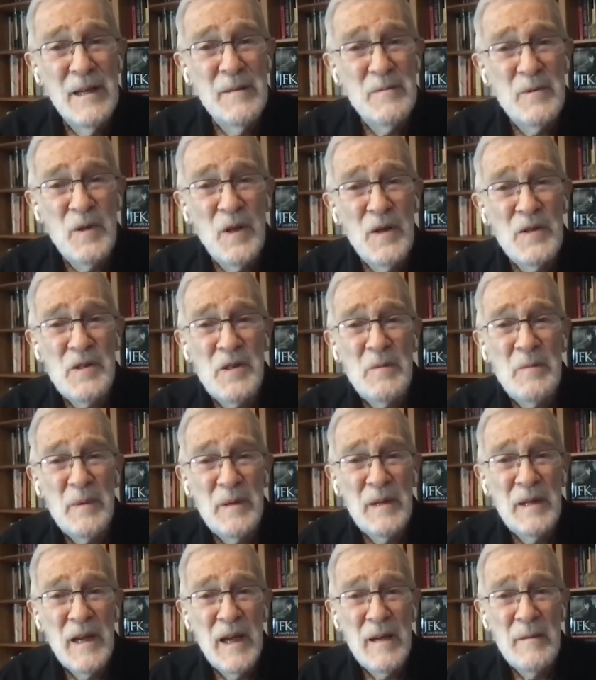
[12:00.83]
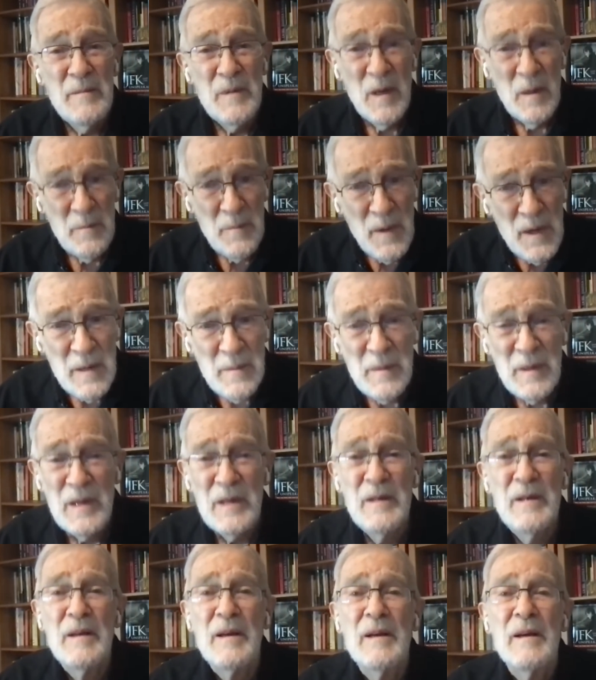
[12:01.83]
James Lawson became the
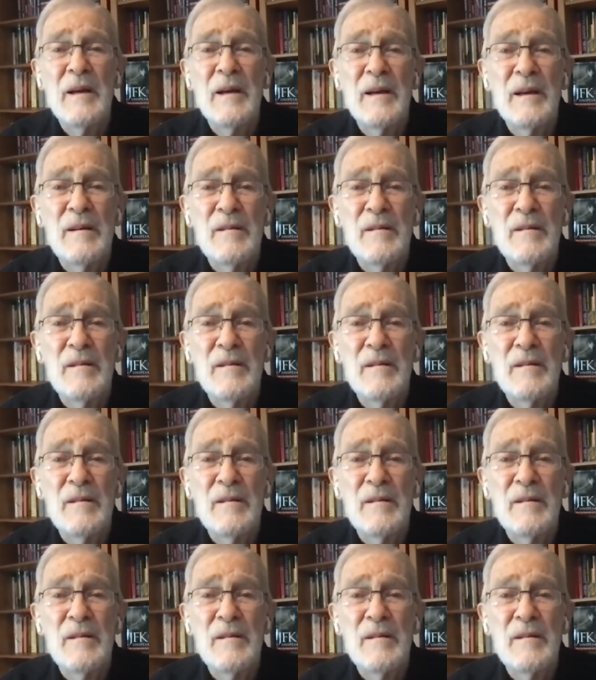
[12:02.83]
epitome